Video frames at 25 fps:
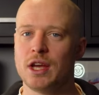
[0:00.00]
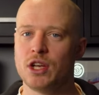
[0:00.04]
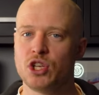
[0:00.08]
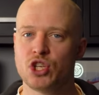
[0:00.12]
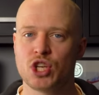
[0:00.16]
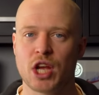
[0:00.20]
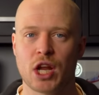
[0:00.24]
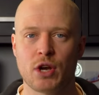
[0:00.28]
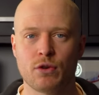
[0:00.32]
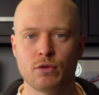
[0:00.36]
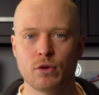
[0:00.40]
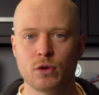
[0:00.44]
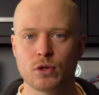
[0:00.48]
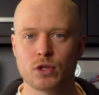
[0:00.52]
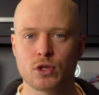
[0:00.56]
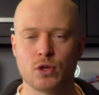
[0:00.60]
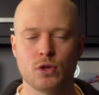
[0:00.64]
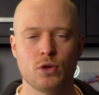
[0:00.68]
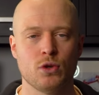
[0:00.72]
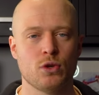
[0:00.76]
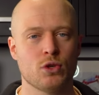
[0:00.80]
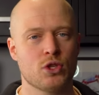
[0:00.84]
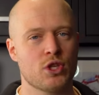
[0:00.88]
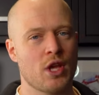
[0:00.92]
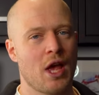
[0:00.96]
general
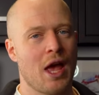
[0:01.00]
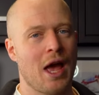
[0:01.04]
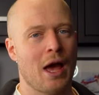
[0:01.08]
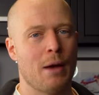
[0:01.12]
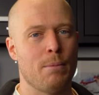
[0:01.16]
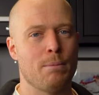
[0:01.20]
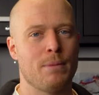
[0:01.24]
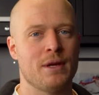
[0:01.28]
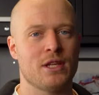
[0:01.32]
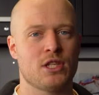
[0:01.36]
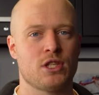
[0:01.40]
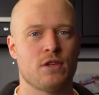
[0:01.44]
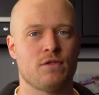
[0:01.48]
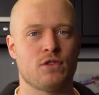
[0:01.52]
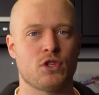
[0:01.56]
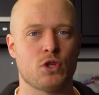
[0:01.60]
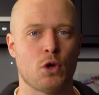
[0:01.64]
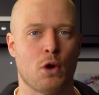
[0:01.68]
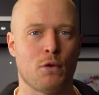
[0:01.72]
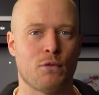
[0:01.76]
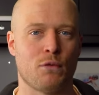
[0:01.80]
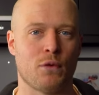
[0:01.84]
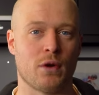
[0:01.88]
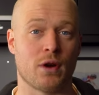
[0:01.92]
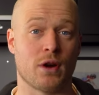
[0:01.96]
tools, and bits of
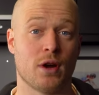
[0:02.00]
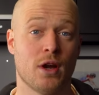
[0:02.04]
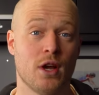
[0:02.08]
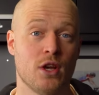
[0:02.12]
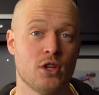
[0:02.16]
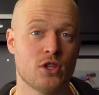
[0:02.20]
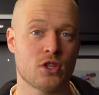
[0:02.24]
software.